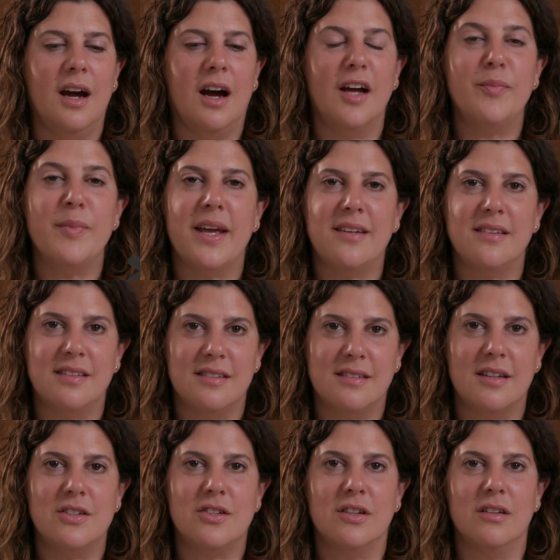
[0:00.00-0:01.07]
I'd made a
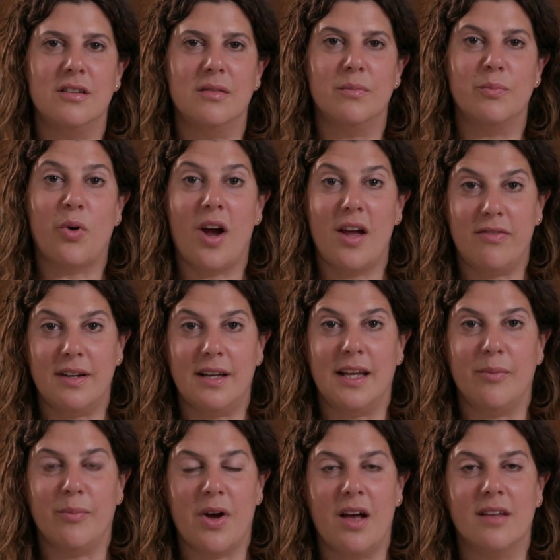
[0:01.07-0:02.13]
decision
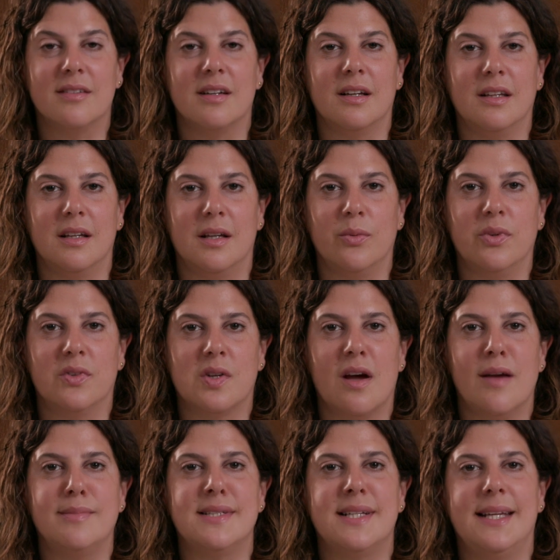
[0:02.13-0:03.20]
privately and personally that it was
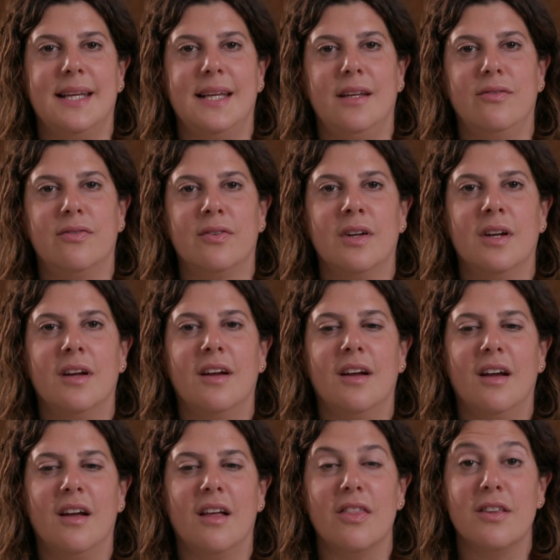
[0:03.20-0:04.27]
time to leave
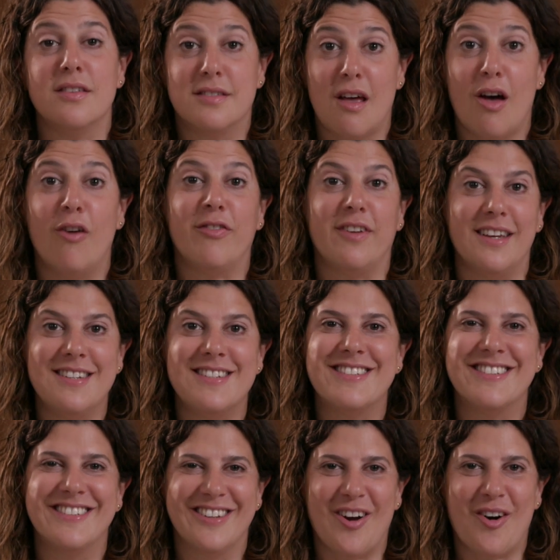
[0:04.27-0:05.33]
the service
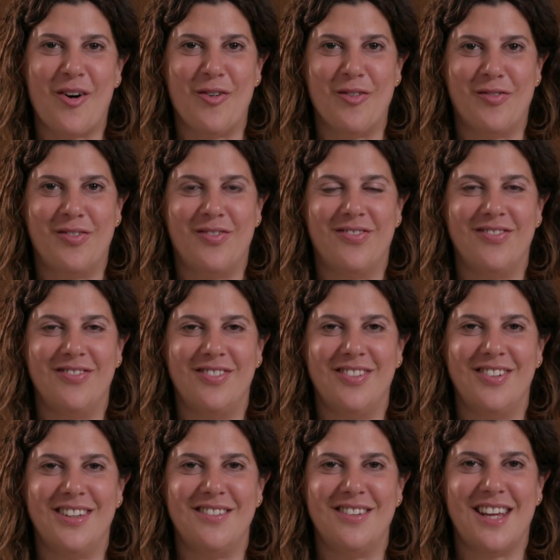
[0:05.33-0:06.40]
of
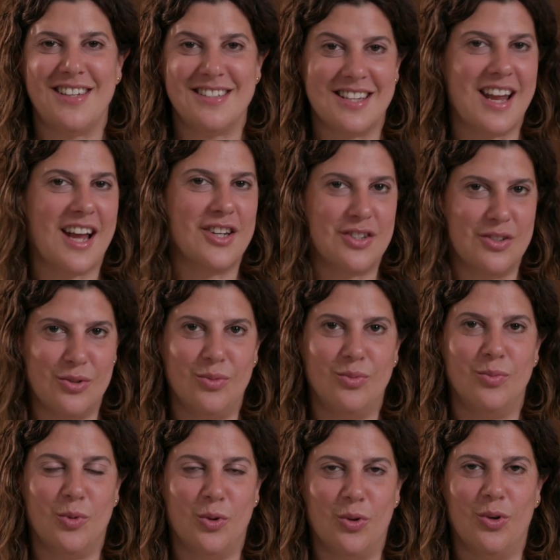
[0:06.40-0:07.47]
international
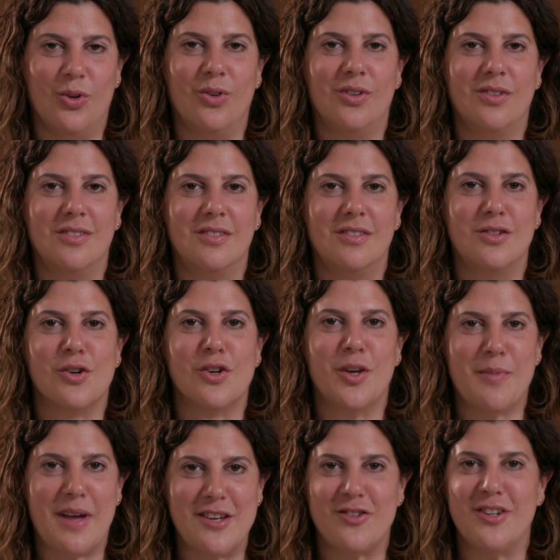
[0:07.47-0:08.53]
war,
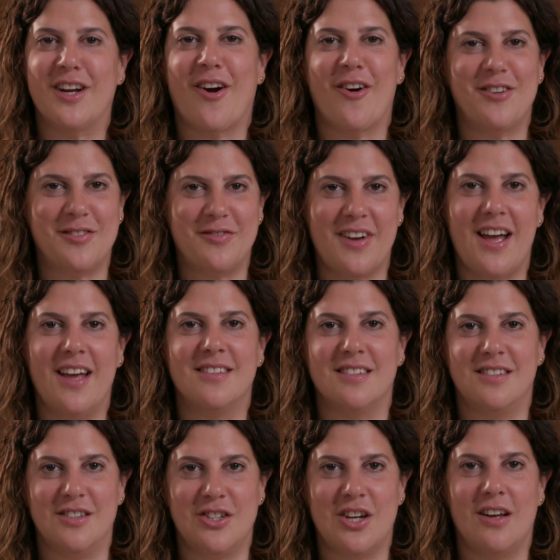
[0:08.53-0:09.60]
documentary, current affairs
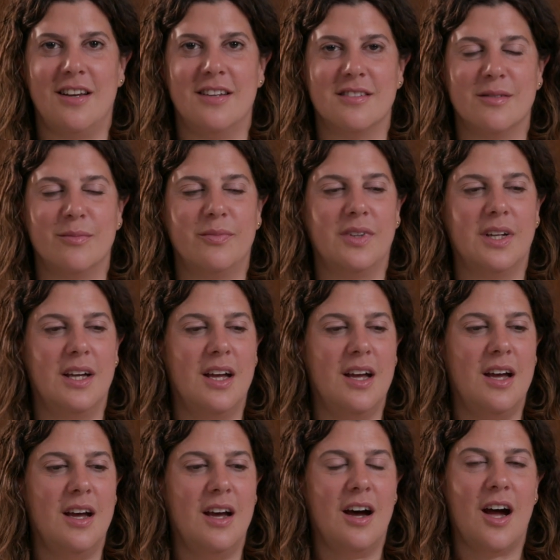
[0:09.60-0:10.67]
and the journalism.
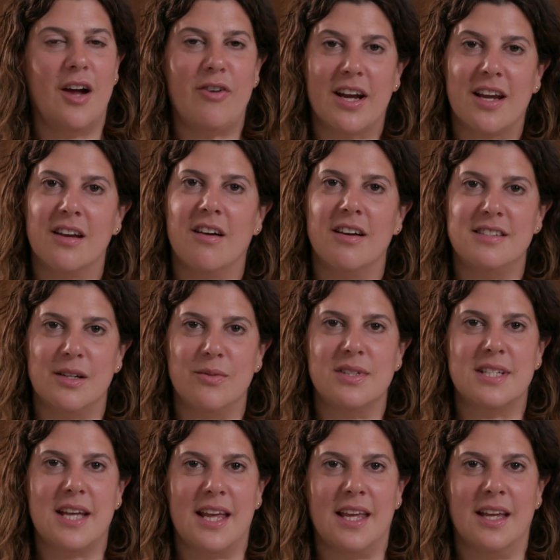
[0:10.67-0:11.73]
I recognised it
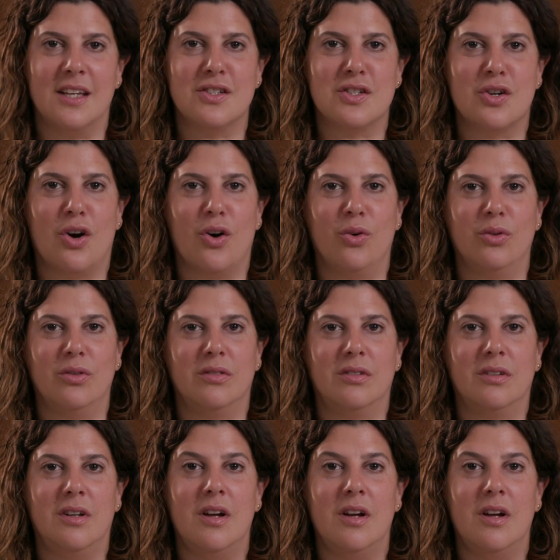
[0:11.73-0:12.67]
was taking its toll